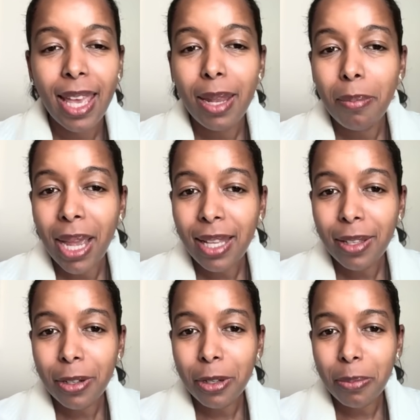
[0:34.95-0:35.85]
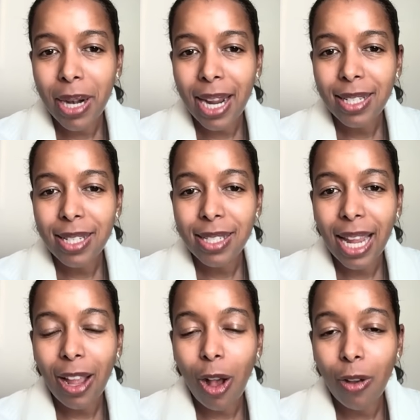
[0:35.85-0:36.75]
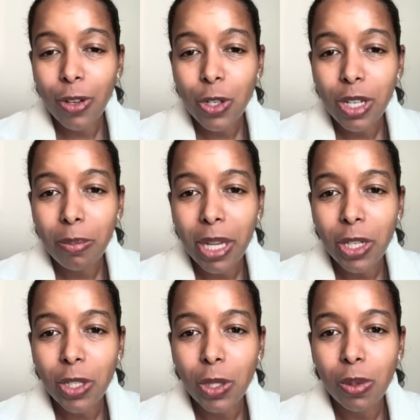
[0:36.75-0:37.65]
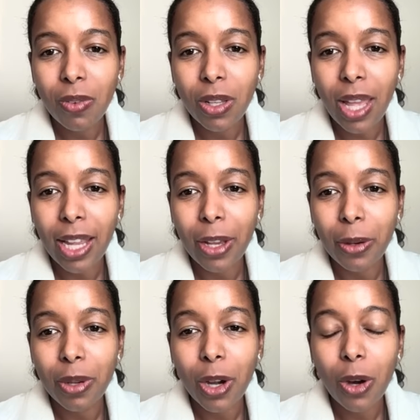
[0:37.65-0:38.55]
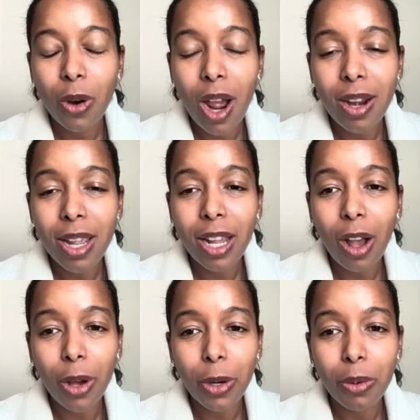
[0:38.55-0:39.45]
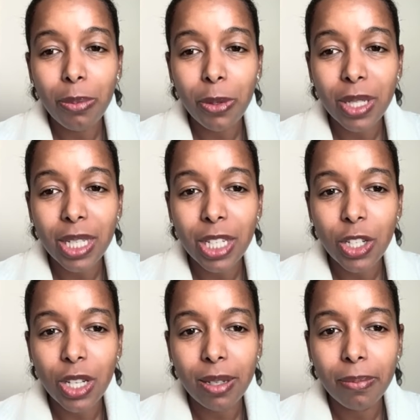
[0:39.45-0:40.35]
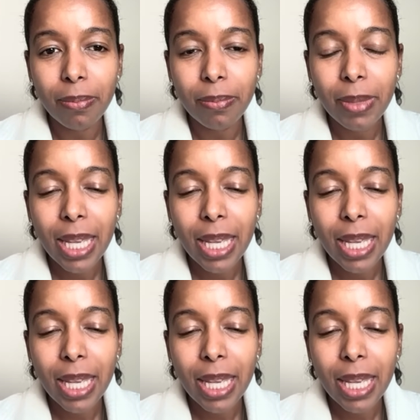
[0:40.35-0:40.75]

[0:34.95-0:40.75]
In my clinical practice, I often treat patients with vitiligo, a chronic autoimmune condition.